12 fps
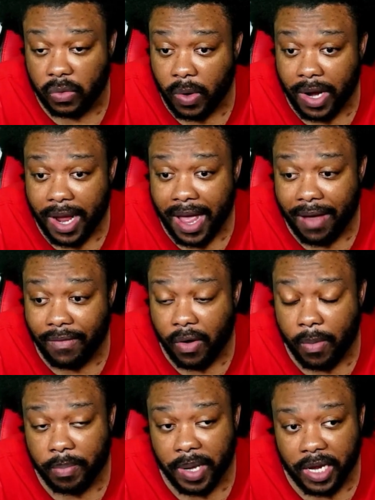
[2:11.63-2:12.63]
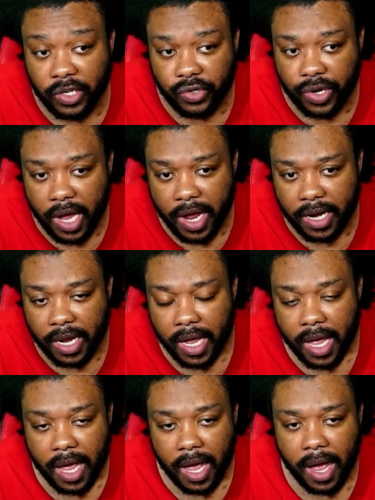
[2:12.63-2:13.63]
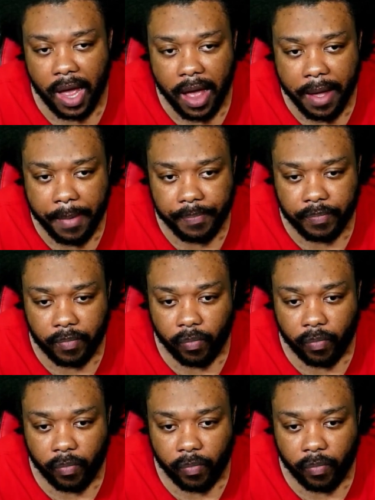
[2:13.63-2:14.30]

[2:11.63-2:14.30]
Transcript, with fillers: what I have on Patreon. Um,